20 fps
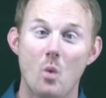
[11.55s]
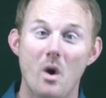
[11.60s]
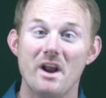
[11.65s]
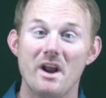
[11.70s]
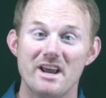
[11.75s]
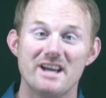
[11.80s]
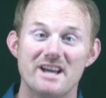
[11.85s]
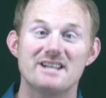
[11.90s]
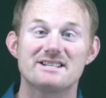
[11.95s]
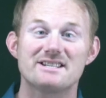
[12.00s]

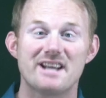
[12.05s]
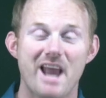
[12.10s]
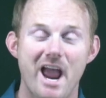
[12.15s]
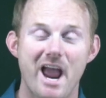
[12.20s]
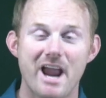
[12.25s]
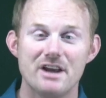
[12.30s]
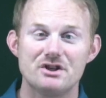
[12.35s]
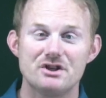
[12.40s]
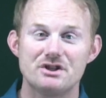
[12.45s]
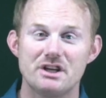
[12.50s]
what is an
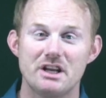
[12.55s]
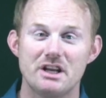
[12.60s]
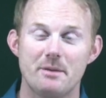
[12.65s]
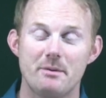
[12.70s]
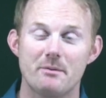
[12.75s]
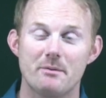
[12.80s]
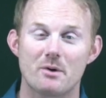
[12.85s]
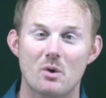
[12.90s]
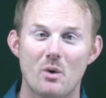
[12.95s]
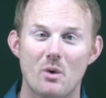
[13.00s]

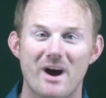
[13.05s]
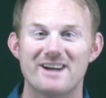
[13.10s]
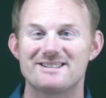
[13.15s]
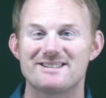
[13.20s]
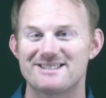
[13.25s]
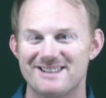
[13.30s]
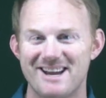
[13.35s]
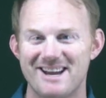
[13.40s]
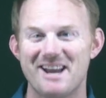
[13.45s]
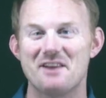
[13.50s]
HTTP
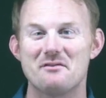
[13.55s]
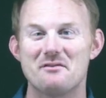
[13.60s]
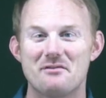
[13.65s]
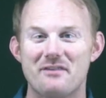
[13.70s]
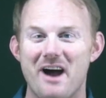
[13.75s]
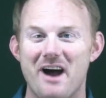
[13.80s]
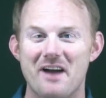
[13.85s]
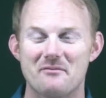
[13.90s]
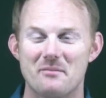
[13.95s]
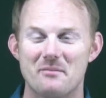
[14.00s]
request in
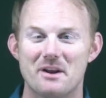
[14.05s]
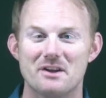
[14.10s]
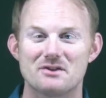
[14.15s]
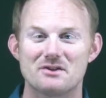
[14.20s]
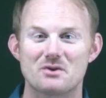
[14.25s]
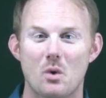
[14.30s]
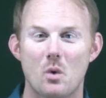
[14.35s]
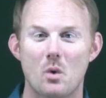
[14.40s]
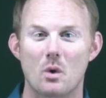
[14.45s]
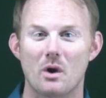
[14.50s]
five
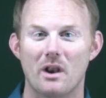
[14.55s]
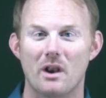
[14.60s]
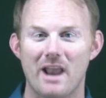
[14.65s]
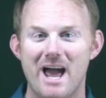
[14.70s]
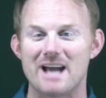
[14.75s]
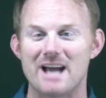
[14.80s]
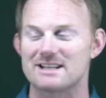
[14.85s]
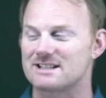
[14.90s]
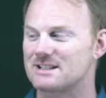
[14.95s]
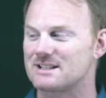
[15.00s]
minutes or
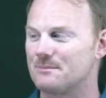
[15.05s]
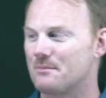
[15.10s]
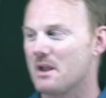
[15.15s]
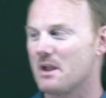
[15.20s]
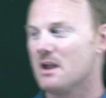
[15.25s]
less?